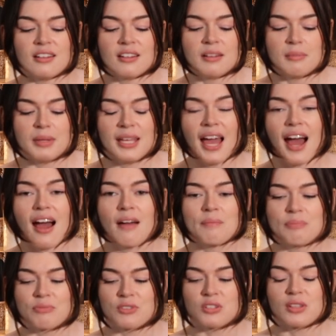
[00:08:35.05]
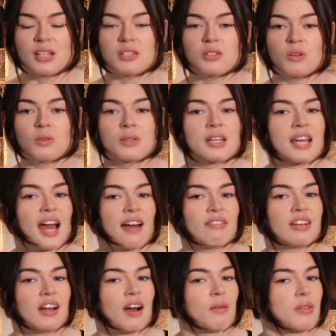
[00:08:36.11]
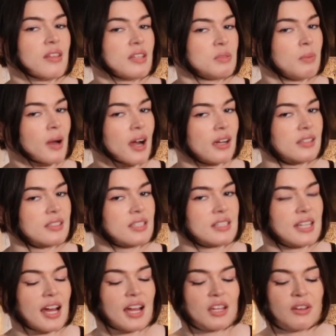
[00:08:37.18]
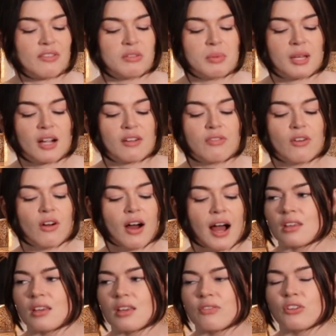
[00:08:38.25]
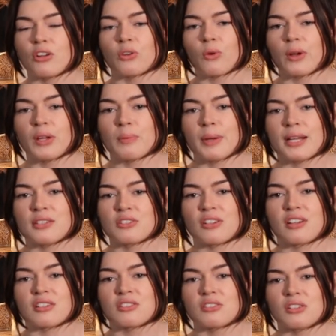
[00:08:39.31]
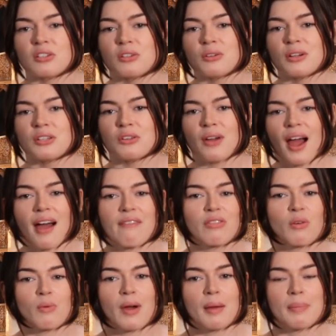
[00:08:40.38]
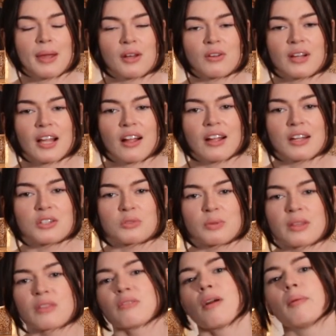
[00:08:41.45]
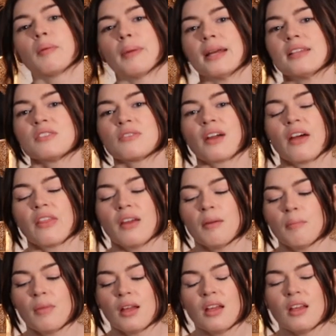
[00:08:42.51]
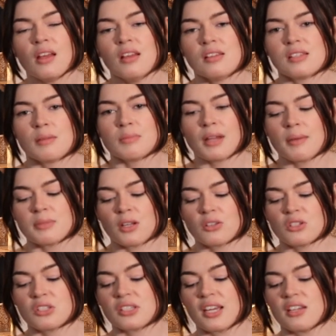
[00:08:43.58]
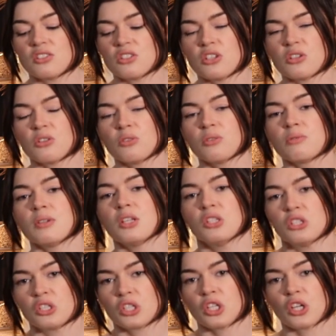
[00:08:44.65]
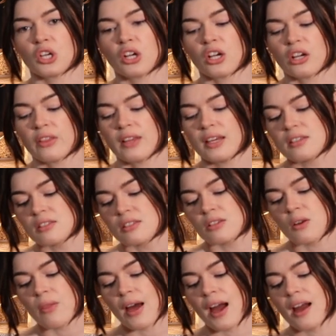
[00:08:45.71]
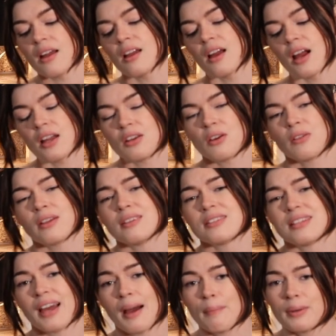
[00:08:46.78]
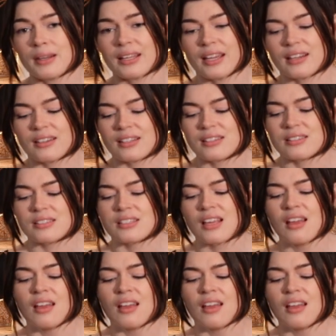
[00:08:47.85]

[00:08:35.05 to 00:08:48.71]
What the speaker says: But yeah, so that's the only caveat with this box, is that you have to be careful. If you're an oil painter too and you have the wet panel carriers with the rubber bands around them, sometimes I'll just get 2 and secure this so that I know that doesn't happen again, because